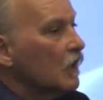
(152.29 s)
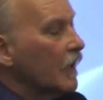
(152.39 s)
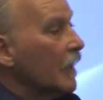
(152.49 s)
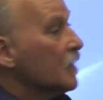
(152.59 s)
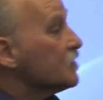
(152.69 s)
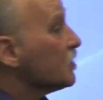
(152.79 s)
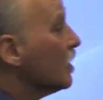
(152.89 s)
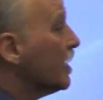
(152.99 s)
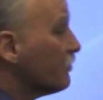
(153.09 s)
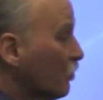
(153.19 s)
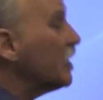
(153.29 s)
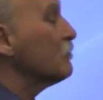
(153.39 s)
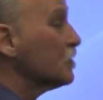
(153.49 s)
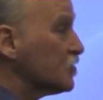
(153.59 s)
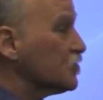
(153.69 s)
And if we
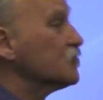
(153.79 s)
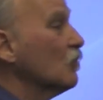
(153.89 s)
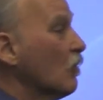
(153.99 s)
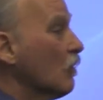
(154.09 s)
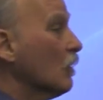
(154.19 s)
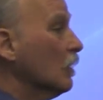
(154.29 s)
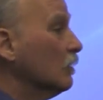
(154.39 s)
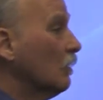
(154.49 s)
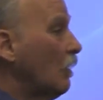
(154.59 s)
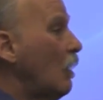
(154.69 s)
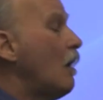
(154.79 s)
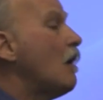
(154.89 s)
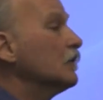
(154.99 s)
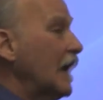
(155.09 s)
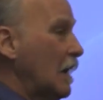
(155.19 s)
restore
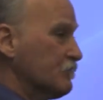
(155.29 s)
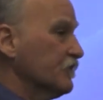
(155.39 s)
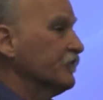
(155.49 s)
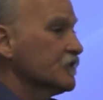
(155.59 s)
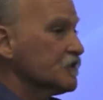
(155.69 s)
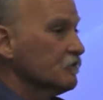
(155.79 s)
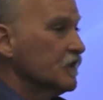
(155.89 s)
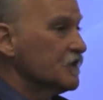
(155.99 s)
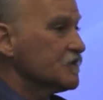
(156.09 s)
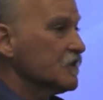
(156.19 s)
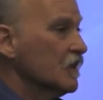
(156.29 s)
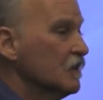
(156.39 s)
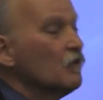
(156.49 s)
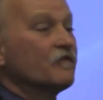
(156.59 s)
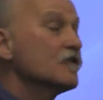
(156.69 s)
all capture fisheries,
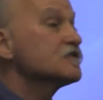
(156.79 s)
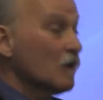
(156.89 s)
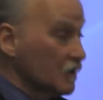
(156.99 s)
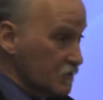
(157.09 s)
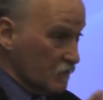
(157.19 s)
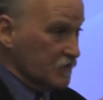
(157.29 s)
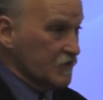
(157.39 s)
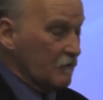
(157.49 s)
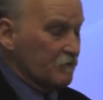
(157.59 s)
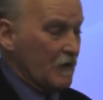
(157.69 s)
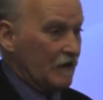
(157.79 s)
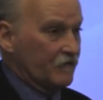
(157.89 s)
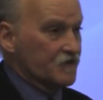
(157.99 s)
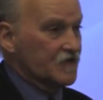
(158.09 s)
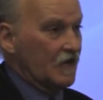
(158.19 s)
well, first of all, let's just step back
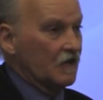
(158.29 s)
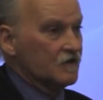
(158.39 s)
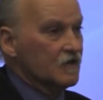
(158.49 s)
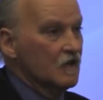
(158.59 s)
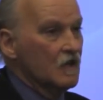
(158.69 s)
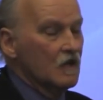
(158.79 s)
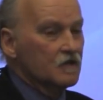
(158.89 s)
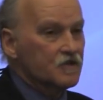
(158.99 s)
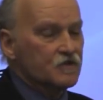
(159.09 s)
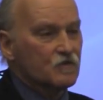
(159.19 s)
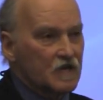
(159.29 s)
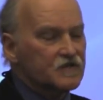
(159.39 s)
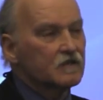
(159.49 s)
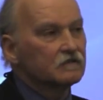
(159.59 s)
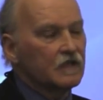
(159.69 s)
for a second. Just
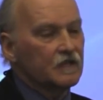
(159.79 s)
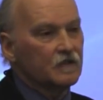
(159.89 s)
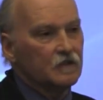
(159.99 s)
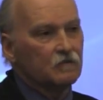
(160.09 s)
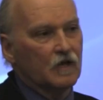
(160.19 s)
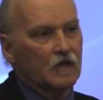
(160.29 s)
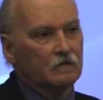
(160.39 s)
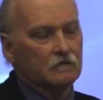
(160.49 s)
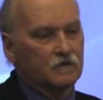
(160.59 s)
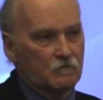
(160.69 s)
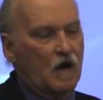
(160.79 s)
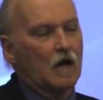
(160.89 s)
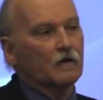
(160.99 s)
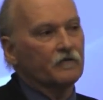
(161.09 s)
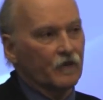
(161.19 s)
recently, the UN
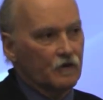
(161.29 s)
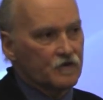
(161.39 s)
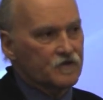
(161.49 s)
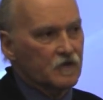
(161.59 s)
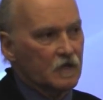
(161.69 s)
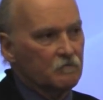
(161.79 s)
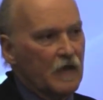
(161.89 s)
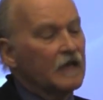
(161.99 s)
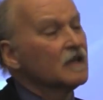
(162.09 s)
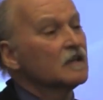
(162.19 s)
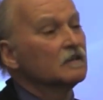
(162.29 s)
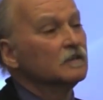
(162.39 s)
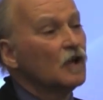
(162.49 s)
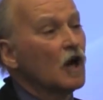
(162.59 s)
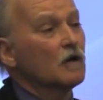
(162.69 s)
demographers made an
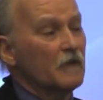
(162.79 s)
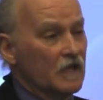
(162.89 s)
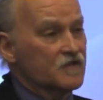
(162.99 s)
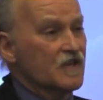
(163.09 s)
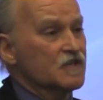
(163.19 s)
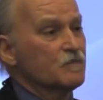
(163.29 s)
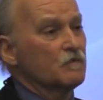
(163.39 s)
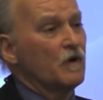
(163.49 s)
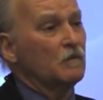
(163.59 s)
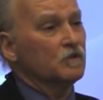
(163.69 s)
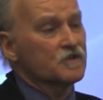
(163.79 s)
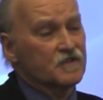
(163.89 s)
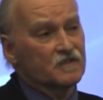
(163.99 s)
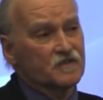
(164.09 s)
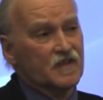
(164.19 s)
alarming assessment
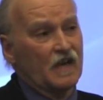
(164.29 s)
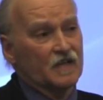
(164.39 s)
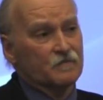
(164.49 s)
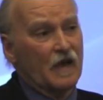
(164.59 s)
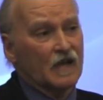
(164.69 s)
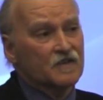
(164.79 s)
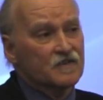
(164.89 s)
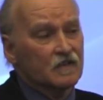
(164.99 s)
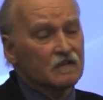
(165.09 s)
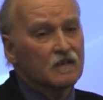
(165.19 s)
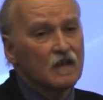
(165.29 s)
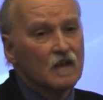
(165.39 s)
published in Science magazine,